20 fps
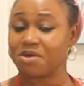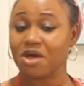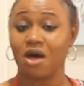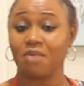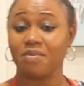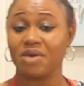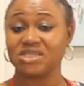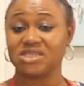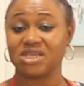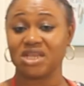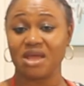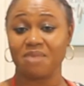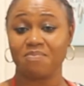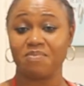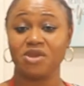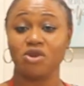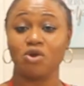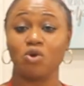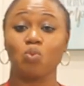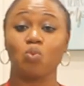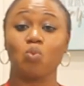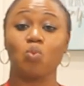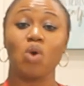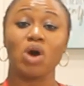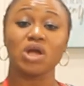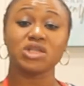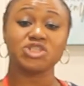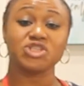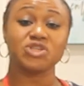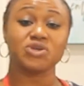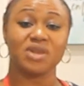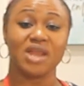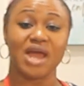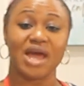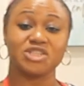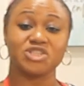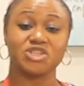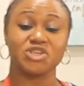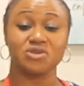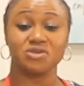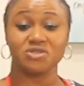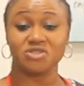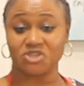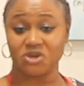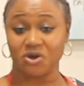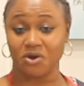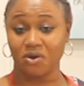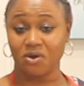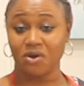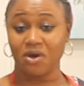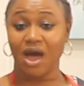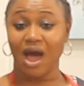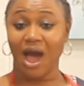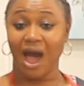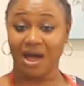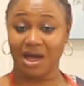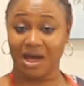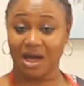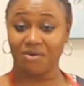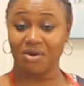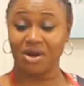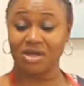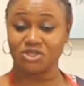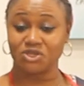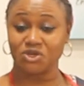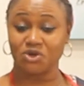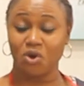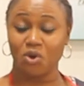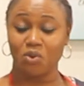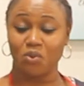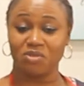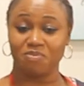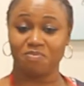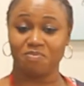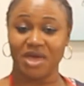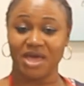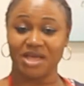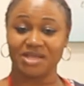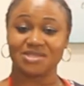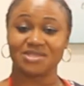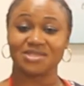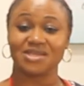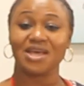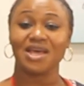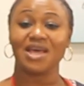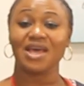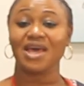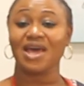comments and let me know what you like to use your akara to go with best.